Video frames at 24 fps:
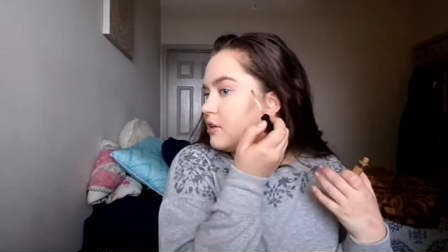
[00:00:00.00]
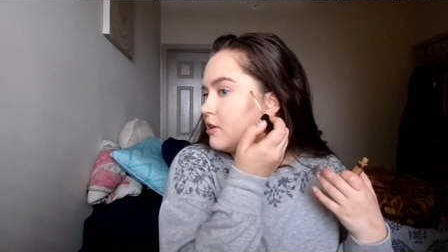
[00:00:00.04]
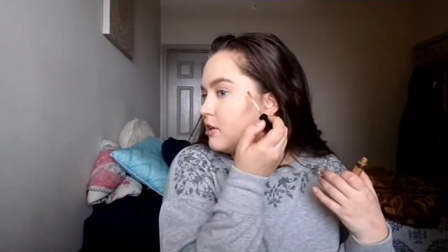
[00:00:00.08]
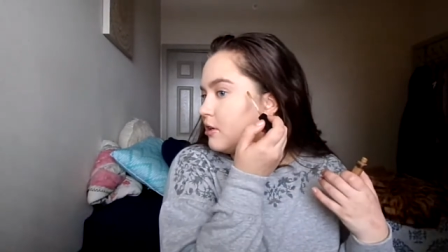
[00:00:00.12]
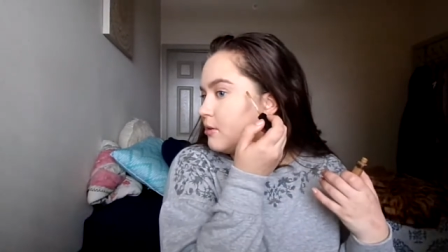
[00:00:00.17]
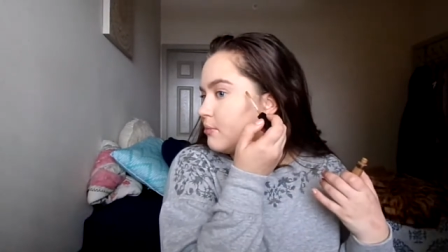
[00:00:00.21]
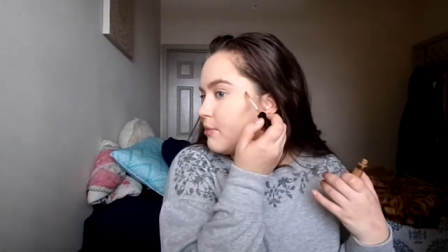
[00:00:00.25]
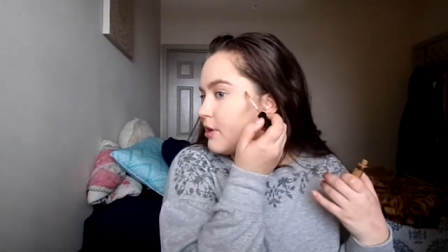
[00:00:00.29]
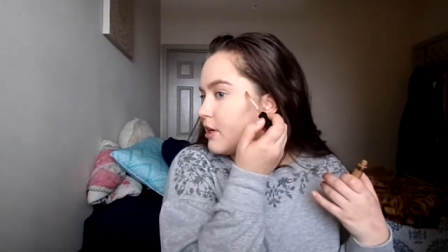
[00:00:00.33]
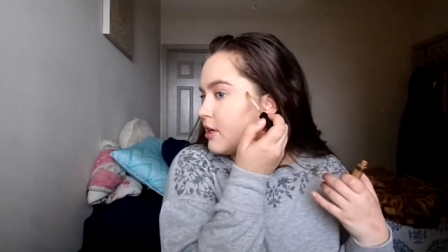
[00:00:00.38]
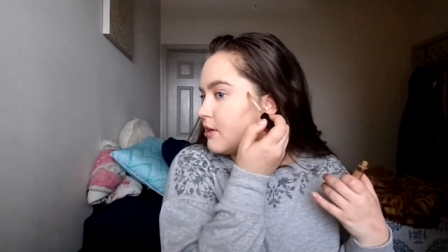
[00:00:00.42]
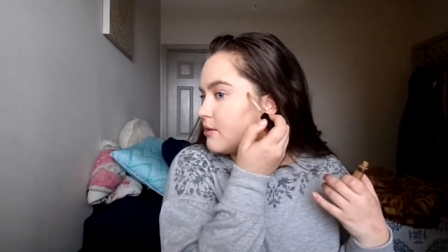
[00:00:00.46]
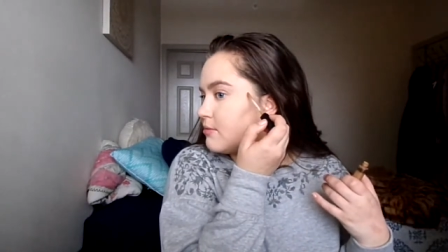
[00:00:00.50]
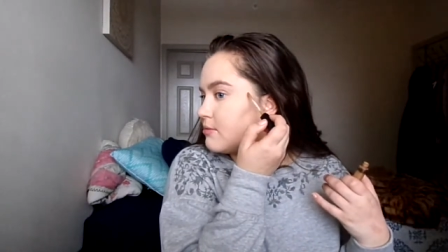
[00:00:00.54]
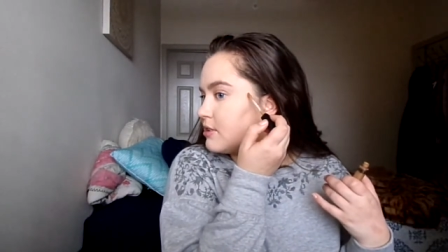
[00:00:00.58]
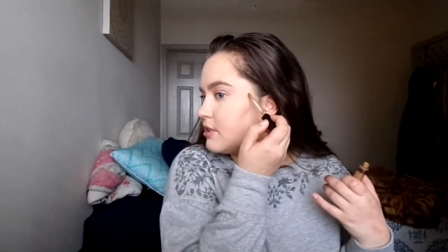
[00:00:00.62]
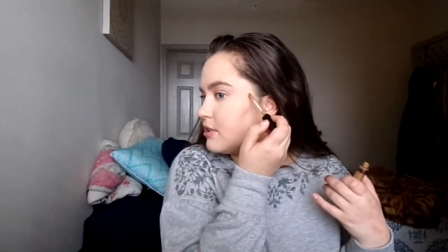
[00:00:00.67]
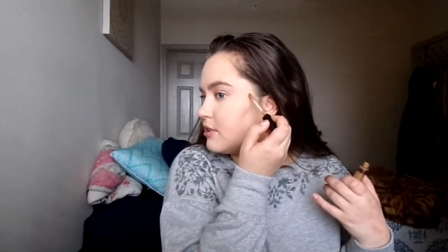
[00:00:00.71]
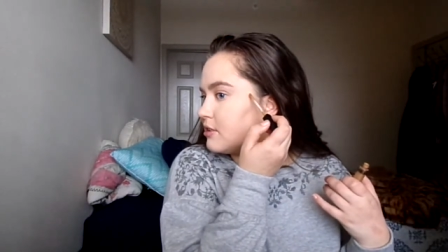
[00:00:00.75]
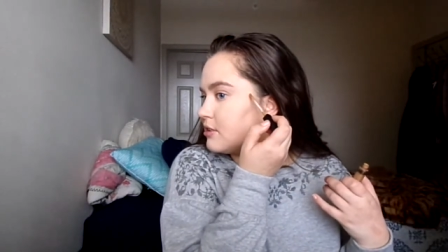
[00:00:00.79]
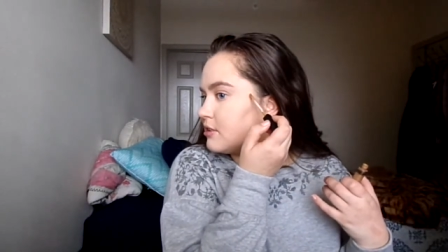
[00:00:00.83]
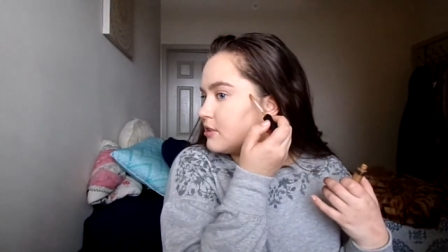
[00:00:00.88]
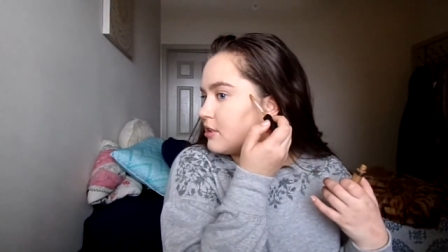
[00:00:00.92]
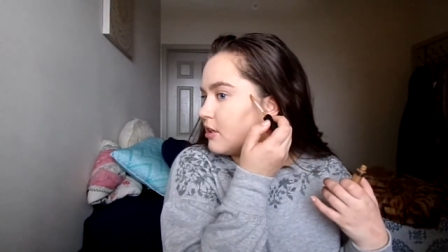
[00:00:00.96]
your makeup's going
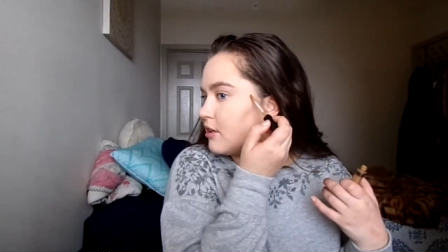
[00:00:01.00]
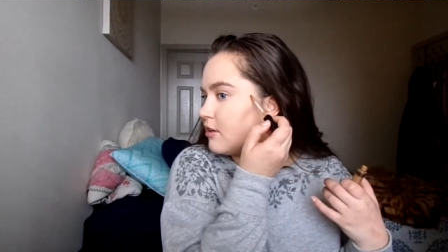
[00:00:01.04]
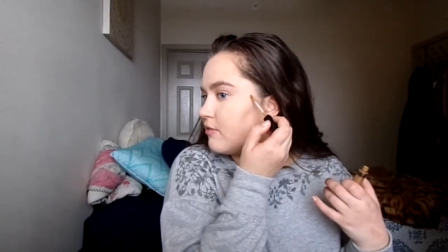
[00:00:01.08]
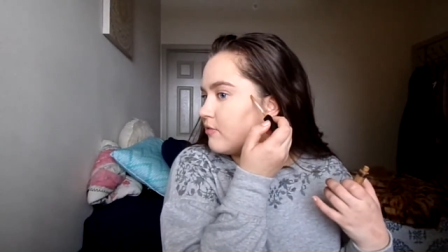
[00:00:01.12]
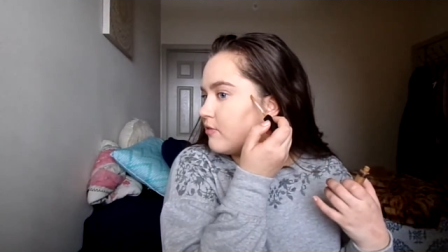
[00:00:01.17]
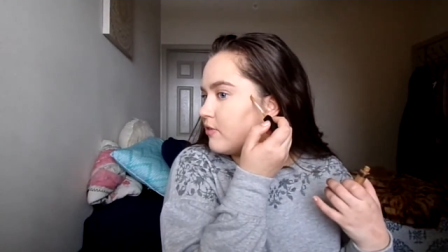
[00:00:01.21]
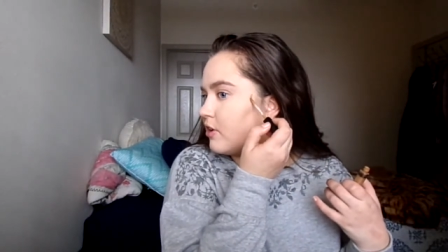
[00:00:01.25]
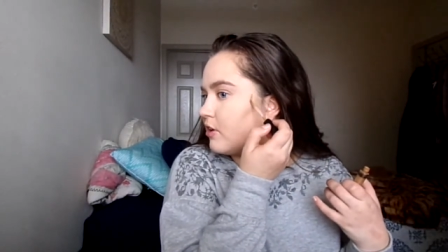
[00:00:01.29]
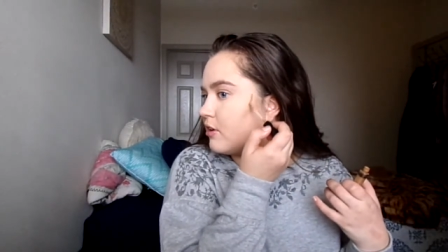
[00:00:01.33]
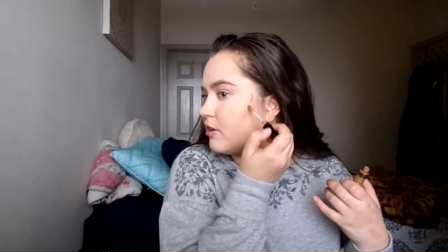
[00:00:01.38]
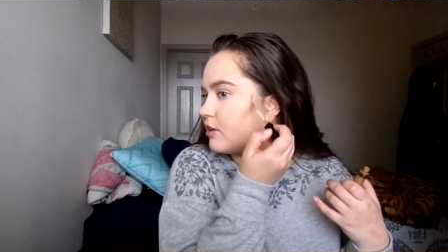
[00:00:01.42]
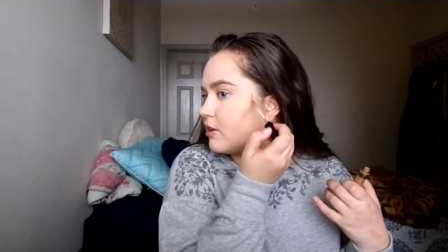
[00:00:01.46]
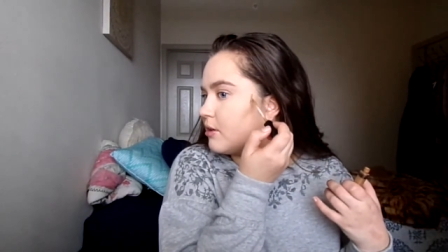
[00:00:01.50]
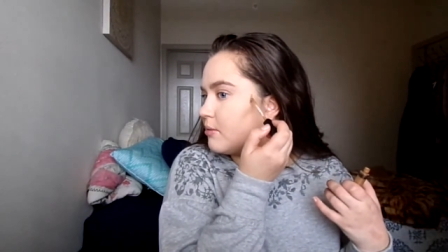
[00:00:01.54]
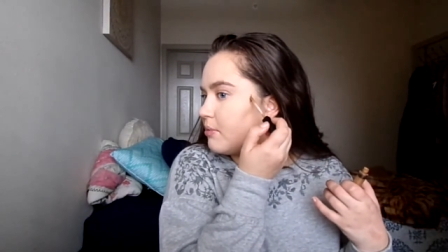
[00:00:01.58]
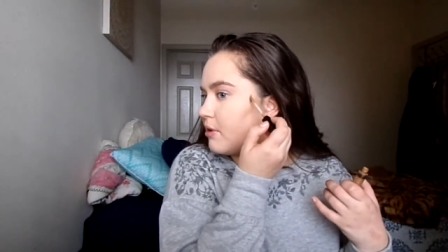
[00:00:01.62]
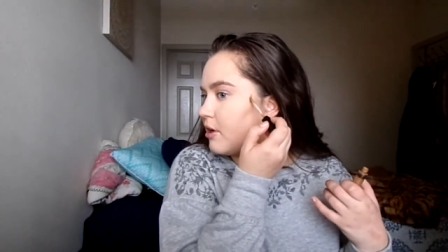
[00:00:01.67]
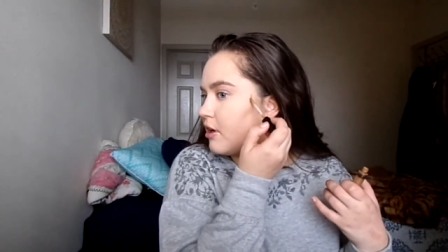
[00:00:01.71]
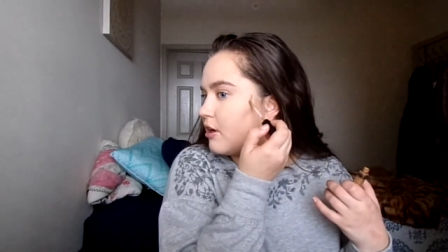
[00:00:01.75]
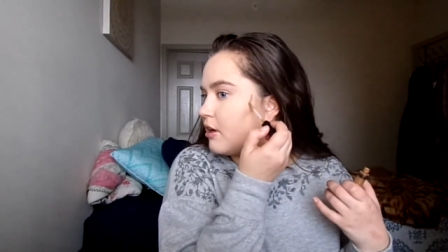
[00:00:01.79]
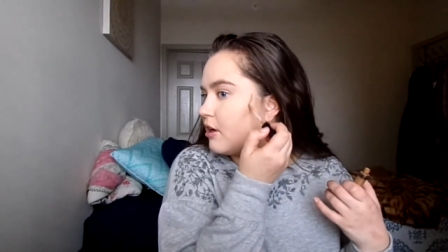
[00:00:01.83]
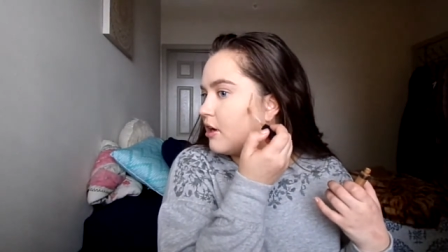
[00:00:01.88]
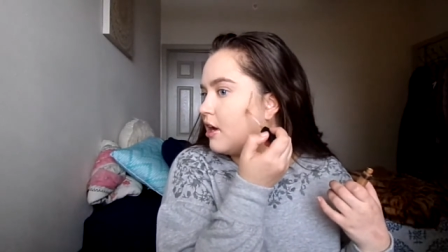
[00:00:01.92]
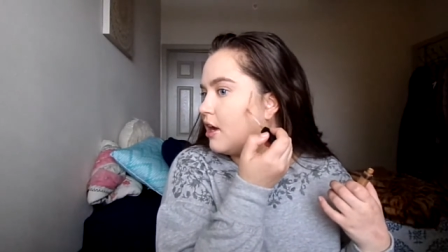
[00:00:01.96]
to start falling
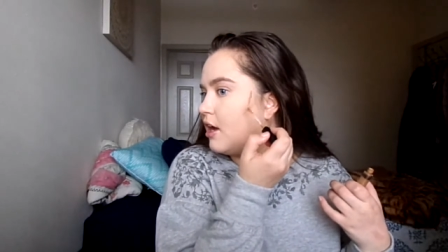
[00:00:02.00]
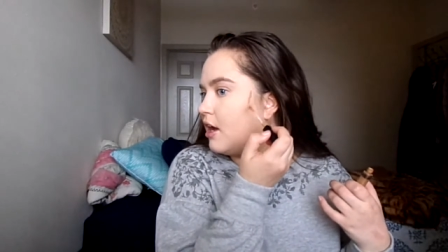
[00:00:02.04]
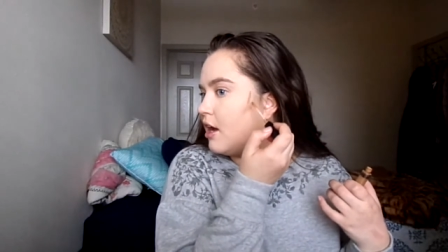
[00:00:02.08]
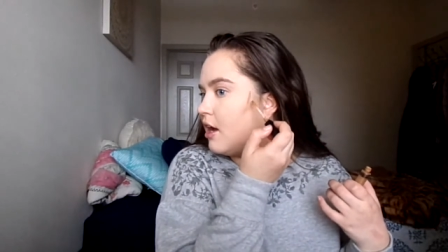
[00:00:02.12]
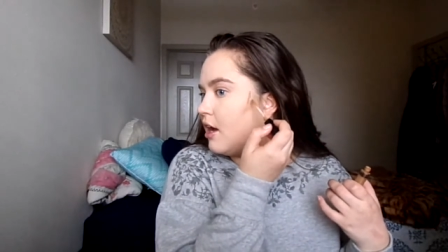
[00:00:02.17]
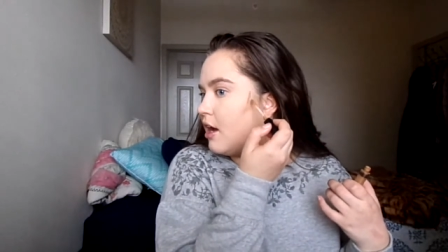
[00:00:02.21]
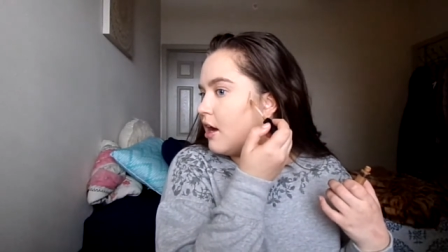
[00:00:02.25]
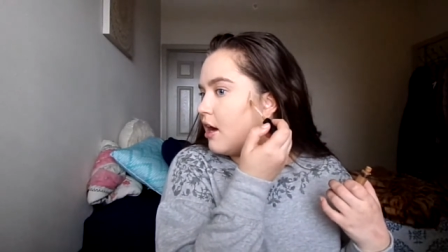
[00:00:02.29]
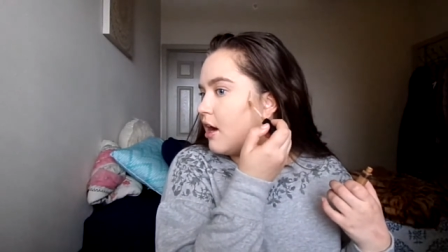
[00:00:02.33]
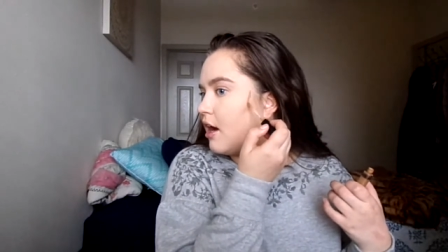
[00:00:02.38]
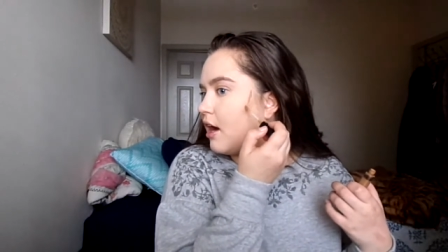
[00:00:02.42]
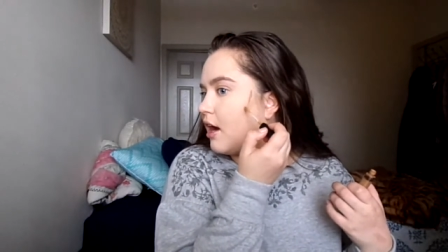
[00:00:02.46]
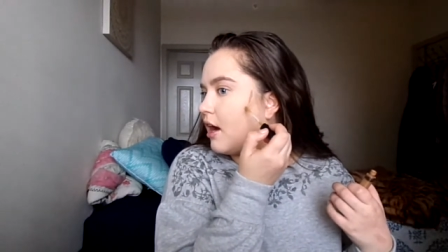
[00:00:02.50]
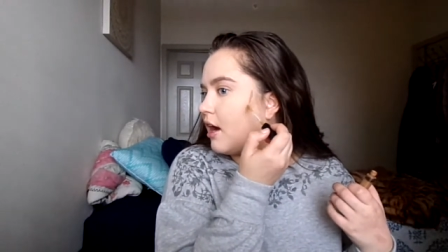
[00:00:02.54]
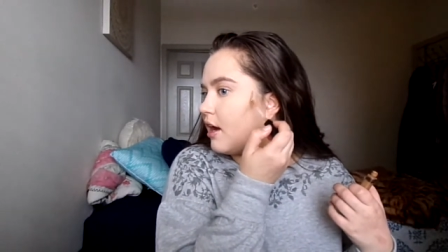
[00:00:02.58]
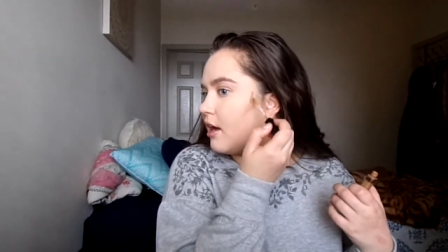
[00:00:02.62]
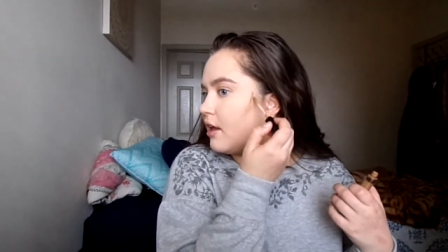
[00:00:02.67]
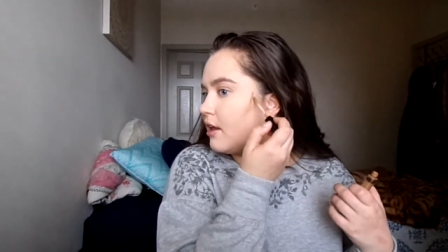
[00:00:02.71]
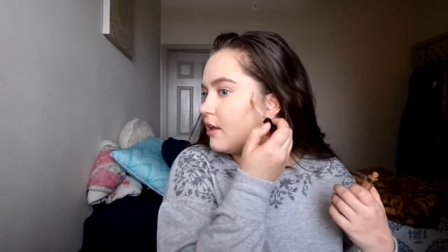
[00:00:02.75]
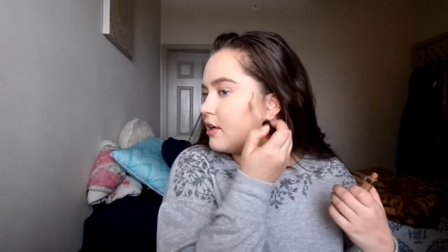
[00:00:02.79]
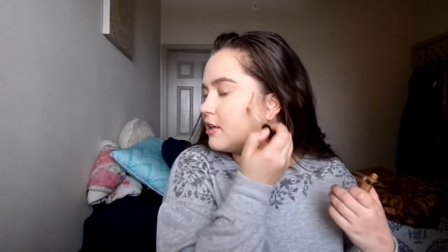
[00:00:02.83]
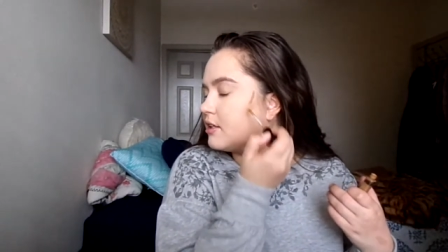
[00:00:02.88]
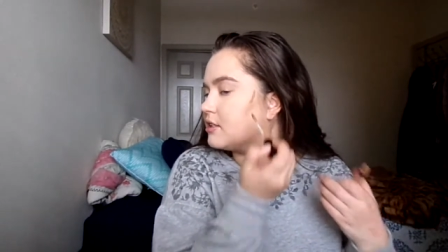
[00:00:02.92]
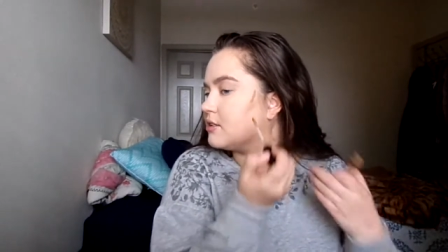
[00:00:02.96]
apart. I
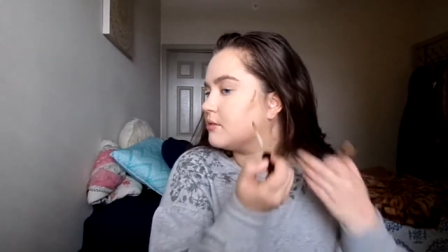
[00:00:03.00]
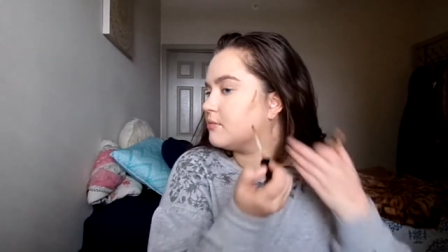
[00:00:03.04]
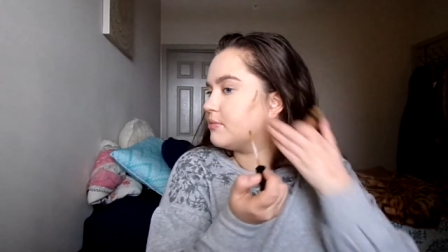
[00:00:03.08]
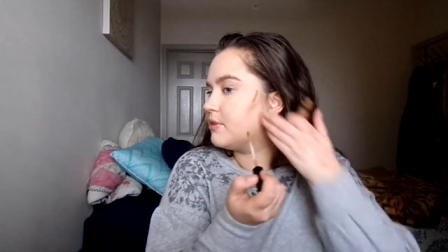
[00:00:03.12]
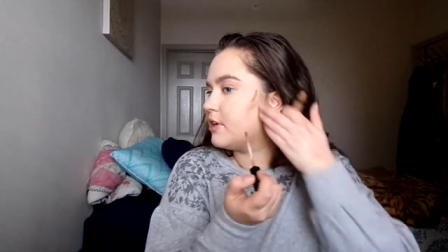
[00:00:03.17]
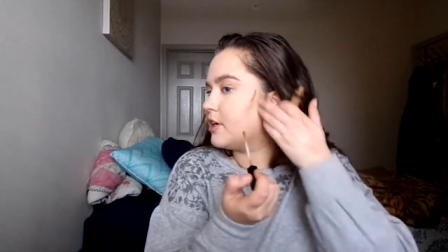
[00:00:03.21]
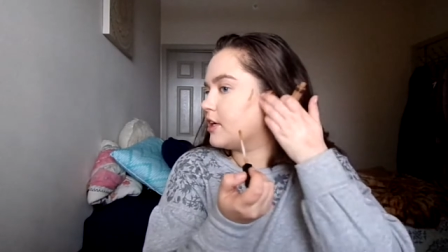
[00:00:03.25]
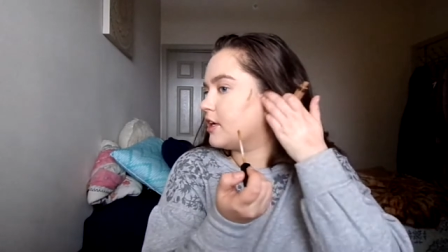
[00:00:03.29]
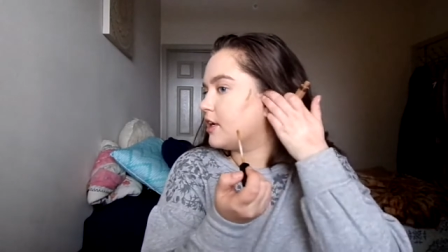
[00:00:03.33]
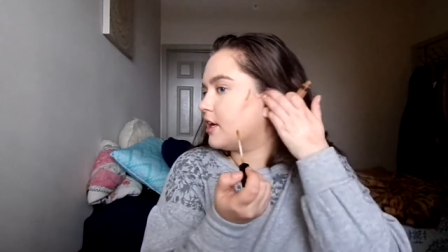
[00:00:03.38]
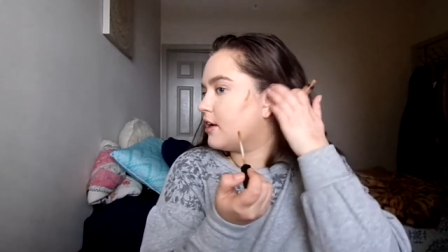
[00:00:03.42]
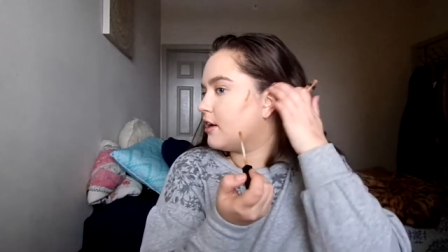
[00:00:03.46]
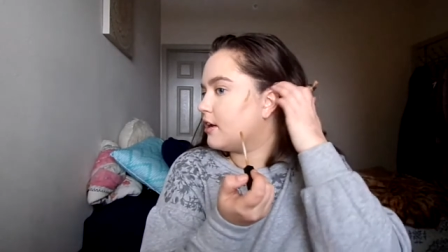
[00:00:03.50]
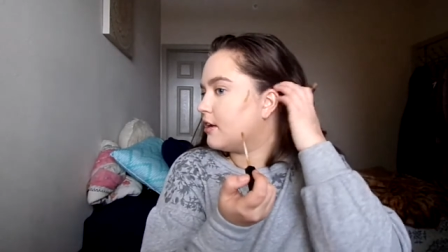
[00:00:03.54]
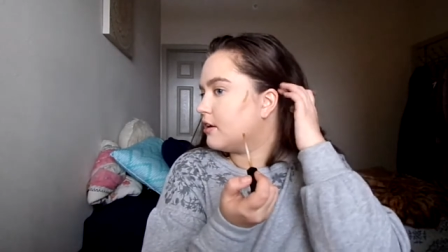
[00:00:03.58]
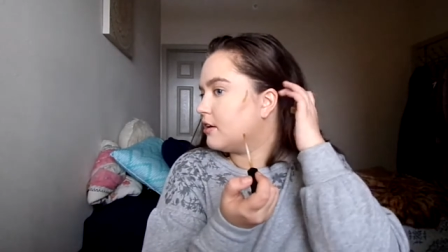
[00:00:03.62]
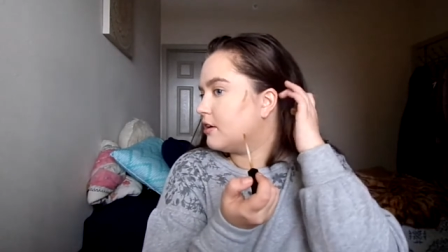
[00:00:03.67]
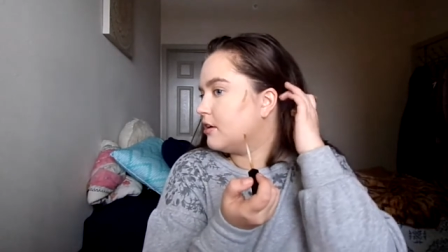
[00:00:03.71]
like to bring it